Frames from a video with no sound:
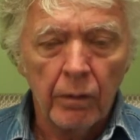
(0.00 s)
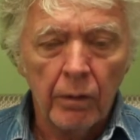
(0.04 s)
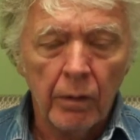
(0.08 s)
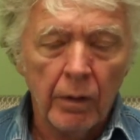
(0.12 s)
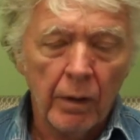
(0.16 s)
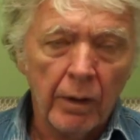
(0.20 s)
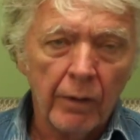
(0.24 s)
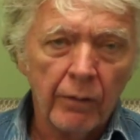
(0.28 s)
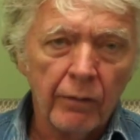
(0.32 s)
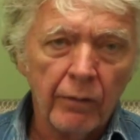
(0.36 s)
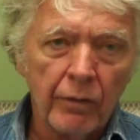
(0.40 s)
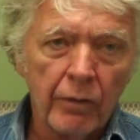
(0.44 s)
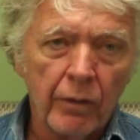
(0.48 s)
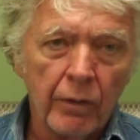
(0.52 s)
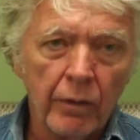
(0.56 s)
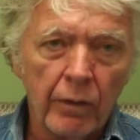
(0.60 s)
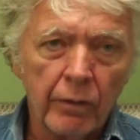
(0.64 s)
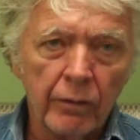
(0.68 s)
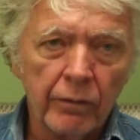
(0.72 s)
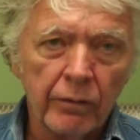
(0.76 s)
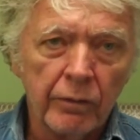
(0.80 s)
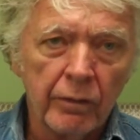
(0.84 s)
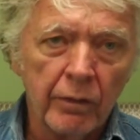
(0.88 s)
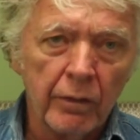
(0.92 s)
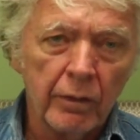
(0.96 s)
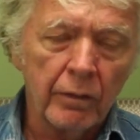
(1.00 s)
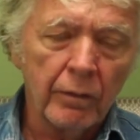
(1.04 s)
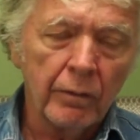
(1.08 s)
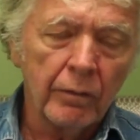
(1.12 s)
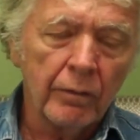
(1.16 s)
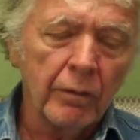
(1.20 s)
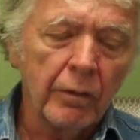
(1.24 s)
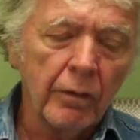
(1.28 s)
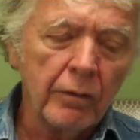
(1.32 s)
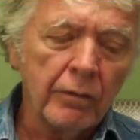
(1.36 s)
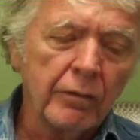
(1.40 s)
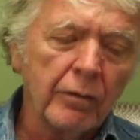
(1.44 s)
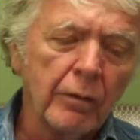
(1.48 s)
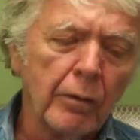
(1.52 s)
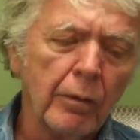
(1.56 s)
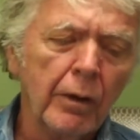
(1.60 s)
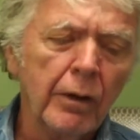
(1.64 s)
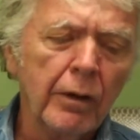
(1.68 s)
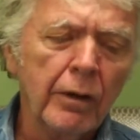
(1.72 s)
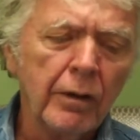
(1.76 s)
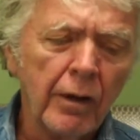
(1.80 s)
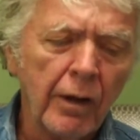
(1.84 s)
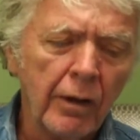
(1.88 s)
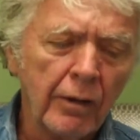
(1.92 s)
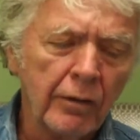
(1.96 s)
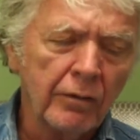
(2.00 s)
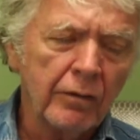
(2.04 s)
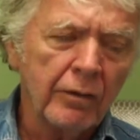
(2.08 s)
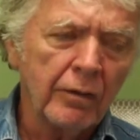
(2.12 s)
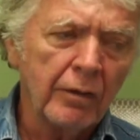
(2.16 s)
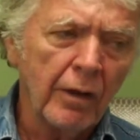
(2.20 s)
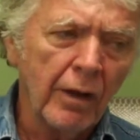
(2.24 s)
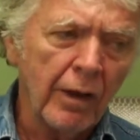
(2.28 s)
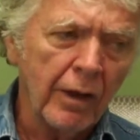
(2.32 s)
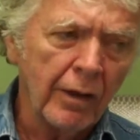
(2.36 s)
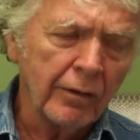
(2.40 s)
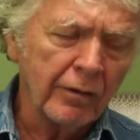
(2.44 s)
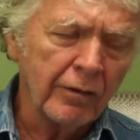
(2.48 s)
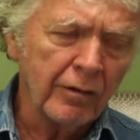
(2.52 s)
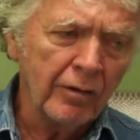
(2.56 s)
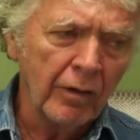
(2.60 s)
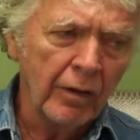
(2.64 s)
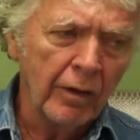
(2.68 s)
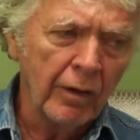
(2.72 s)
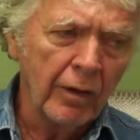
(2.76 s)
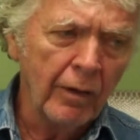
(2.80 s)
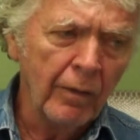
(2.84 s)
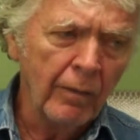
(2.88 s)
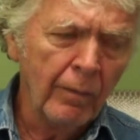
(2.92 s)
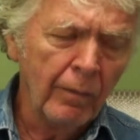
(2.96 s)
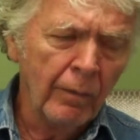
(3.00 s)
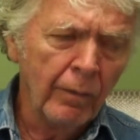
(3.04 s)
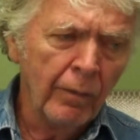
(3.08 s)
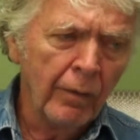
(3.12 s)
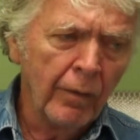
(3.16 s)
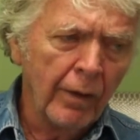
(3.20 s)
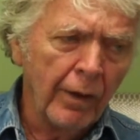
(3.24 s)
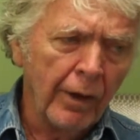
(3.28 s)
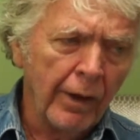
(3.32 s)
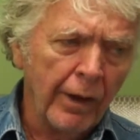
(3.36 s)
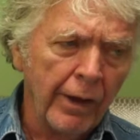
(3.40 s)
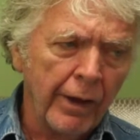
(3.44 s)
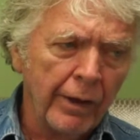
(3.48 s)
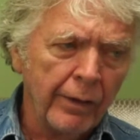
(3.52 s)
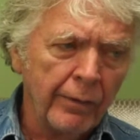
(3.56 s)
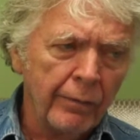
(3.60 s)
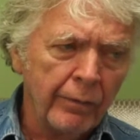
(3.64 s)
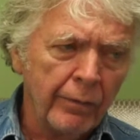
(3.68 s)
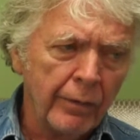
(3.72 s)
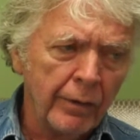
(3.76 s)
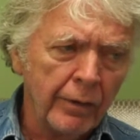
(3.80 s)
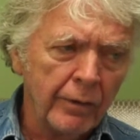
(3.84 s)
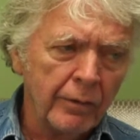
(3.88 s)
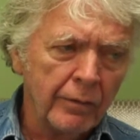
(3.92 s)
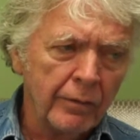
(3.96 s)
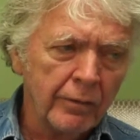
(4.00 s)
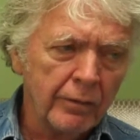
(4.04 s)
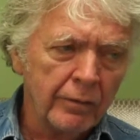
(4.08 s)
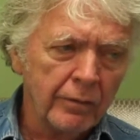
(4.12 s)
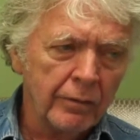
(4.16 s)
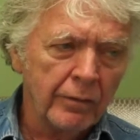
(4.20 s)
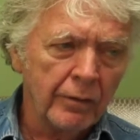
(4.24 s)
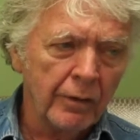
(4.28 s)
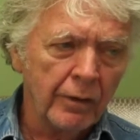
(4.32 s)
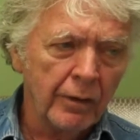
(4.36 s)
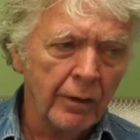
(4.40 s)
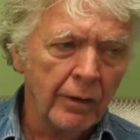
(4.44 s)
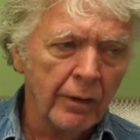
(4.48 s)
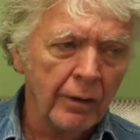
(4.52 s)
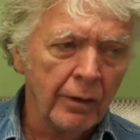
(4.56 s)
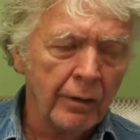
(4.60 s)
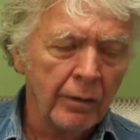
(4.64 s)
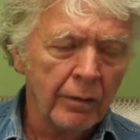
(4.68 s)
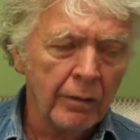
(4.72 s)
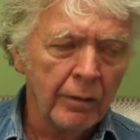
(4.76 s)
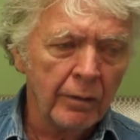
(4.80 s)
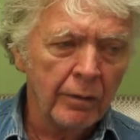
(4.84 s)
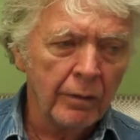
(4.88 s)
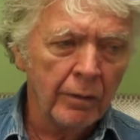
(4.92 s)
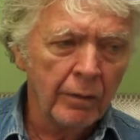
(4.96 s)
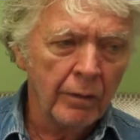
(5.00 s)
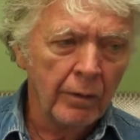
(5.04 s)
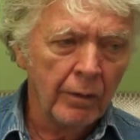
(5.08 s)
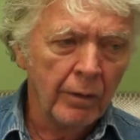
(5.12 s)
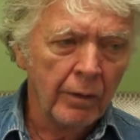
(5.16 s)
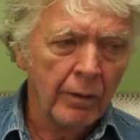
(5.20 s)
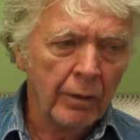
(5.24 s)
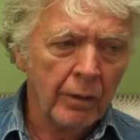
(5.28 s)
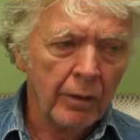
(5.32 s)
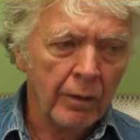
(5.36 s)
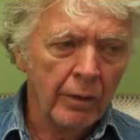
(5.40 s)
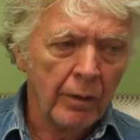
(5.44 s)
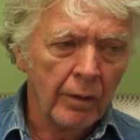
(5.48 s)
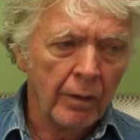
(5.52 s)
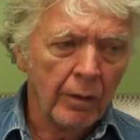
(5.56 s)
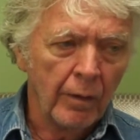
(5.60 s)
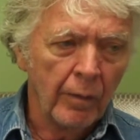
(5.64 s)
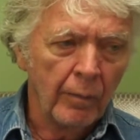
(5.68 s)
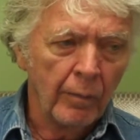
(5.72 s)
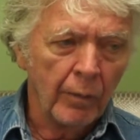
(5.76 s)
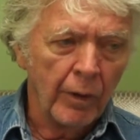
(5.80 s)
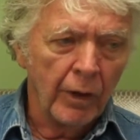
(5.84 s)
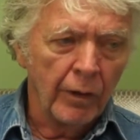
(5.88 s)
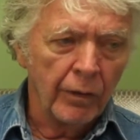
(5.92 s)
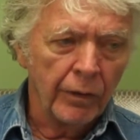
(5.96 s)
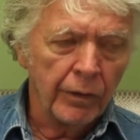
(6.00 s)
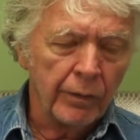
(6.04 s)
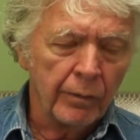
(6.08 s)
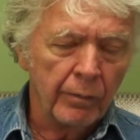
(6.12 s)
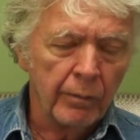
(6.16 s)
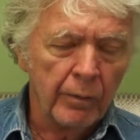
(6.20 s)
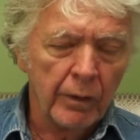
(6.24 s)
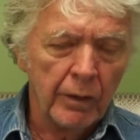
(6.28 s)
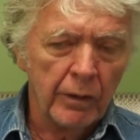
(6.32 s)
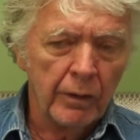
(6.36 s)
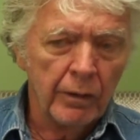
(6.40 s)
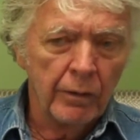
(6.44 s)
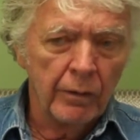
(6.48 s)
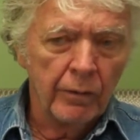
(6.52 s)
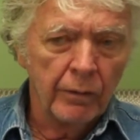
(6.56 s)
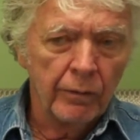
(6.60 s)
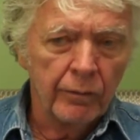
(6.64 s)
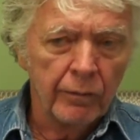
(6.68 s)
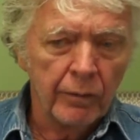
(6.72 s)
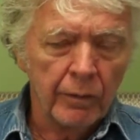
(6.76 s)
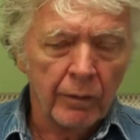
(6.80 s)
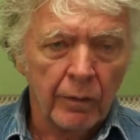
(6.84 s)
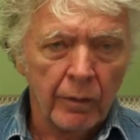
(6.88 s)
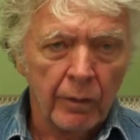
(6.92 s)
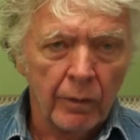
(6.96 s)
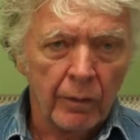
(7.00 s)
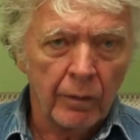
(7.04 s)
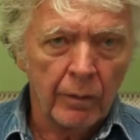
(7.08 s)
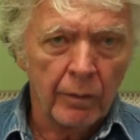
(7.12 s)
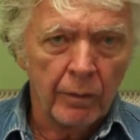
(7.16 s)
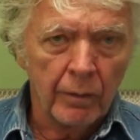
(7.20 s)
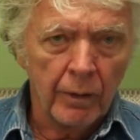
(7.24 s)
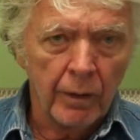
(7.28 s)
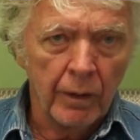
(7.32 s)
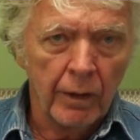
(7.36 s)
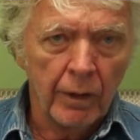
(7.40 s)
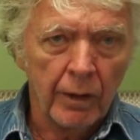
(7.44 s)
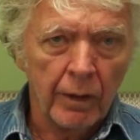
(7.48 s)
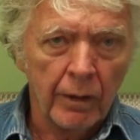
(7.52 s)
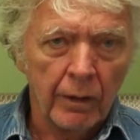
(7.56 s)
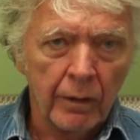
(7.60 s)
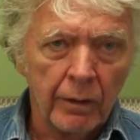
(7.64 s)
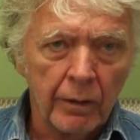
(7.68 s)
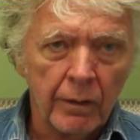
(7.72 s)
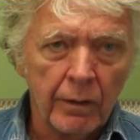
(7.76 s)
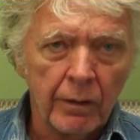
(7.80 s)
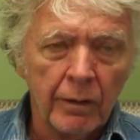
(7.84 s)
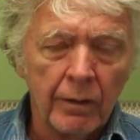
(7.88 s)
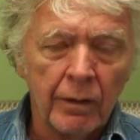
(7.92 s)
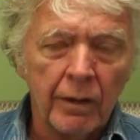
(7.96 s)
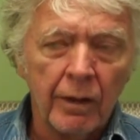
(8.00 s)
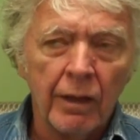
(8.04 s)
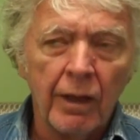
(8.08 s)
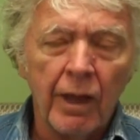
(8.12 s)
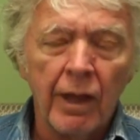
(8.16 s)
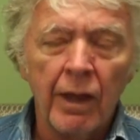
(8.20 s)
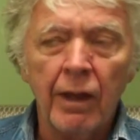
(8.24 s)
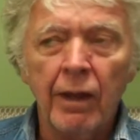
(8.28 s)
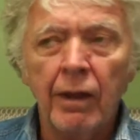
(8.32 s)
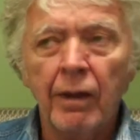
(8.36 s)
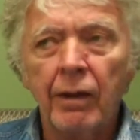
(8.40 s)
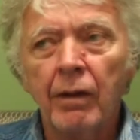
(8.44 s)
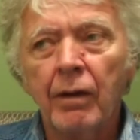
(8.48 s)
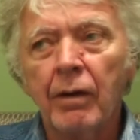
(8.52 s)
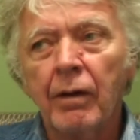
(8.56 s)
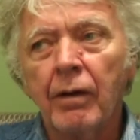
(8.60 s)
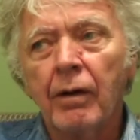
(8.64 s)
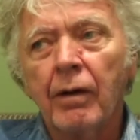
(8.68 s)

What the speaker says: Yeah, of course. The screen test, actually, I had re-seen about 3 years ago, and they